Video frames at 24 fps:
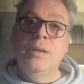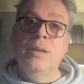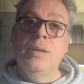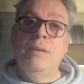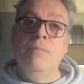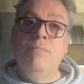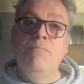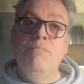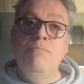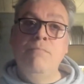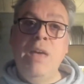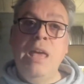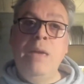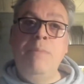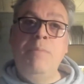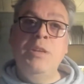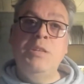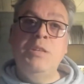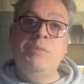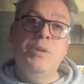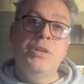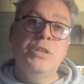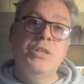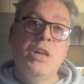Maybe it's
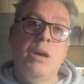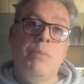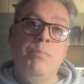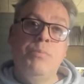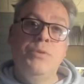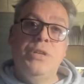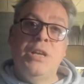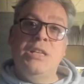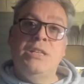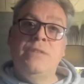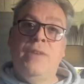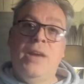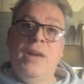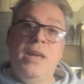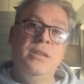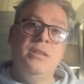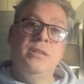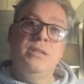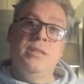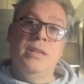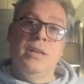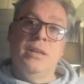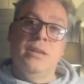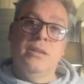because our protective
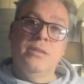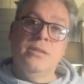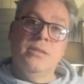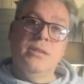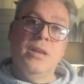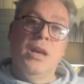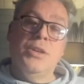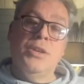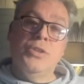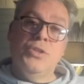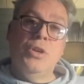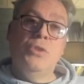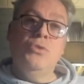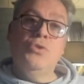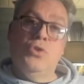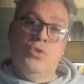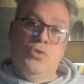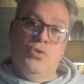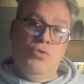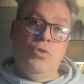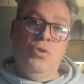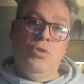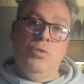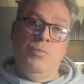instincts are so
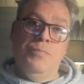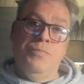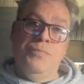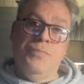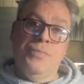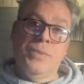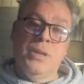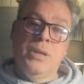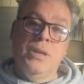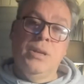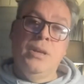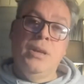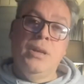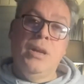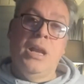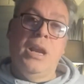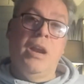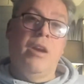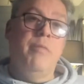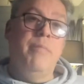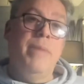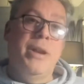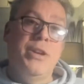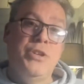strong and our
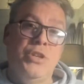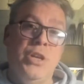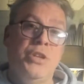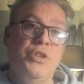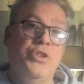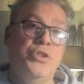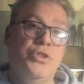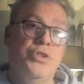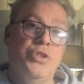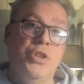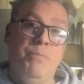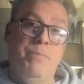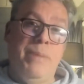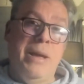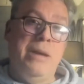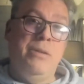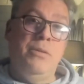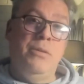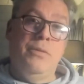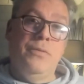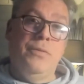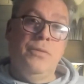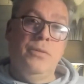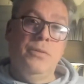imagination so
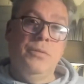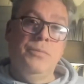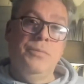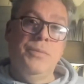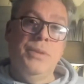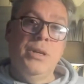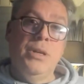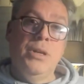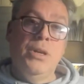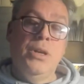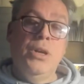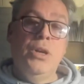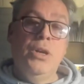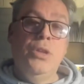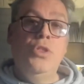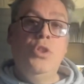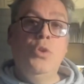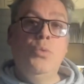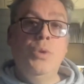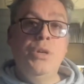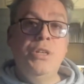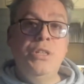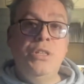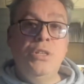powerful that
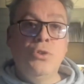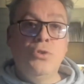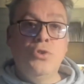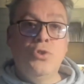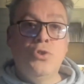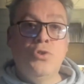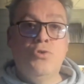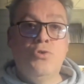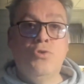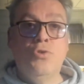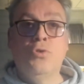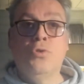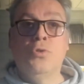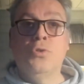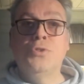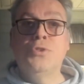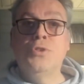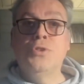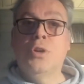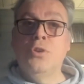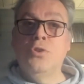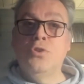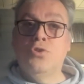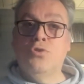we still struggle to
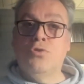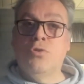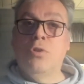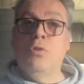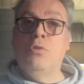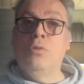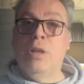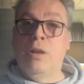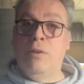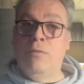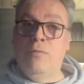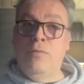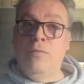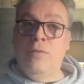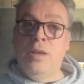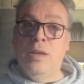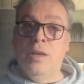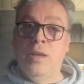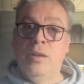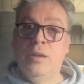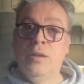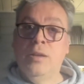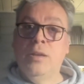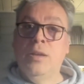control that fear
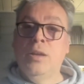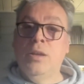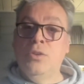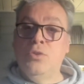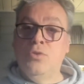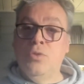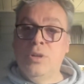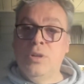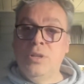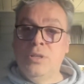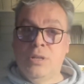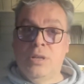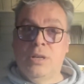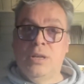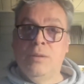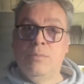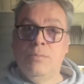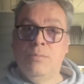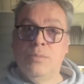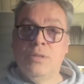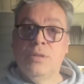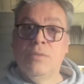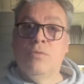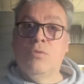during
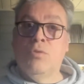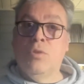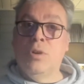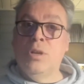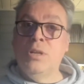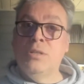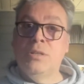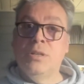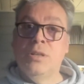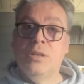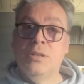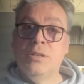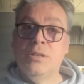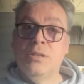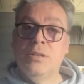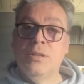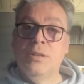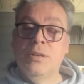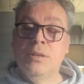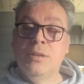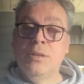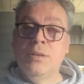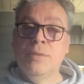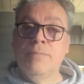times of crisis.
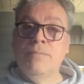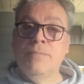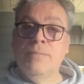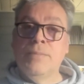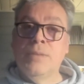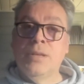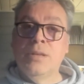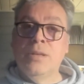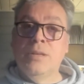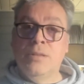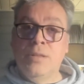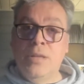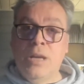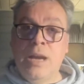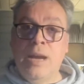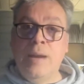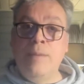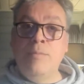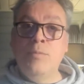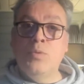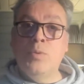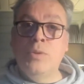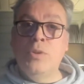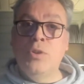
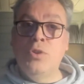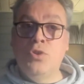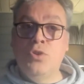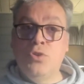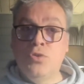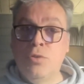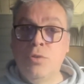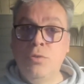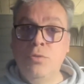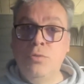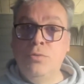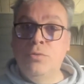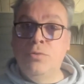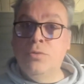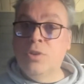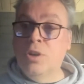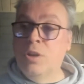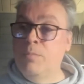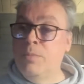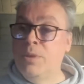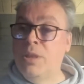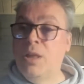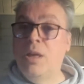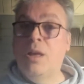Times when the truth can
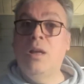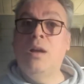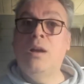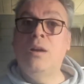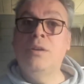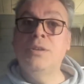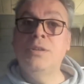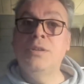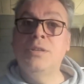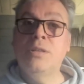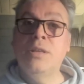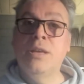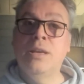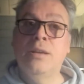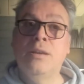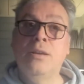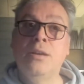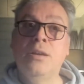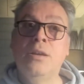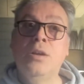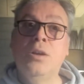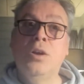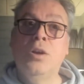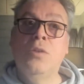be the hardest thing
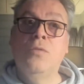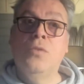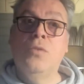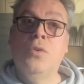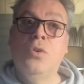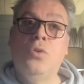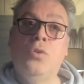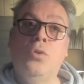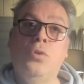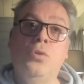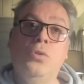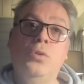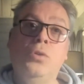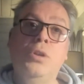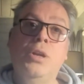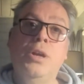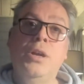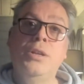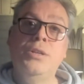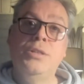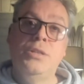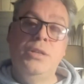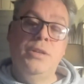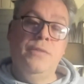of all
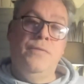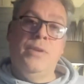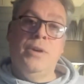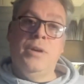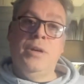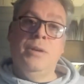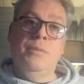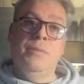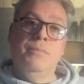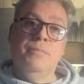to define.